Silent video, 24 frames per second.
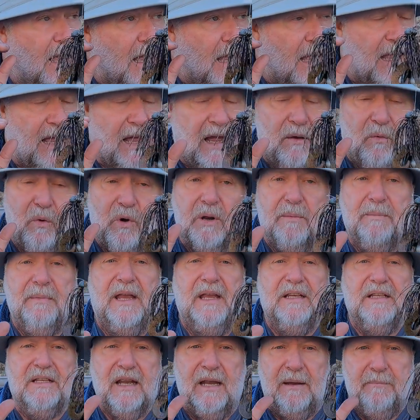I want to
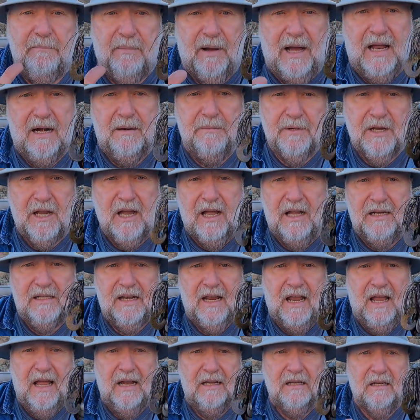maintain bottom
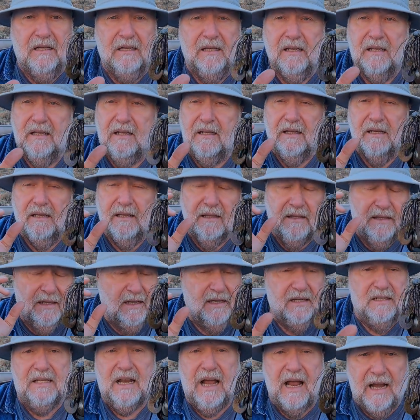contact
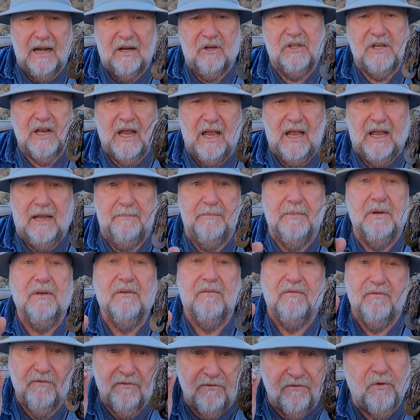the entire time
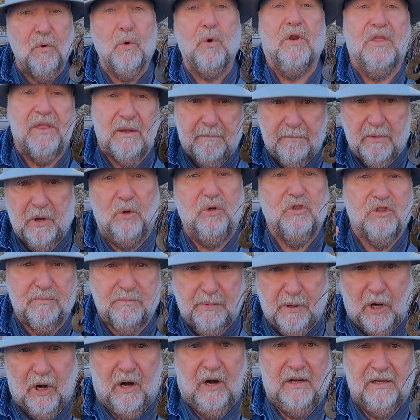for the
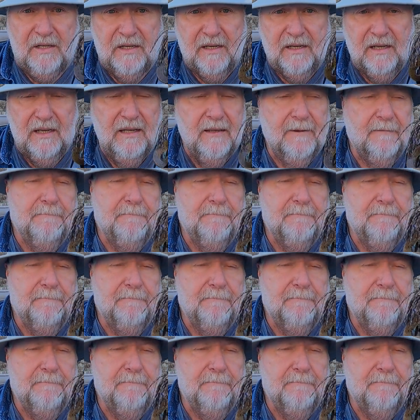most part.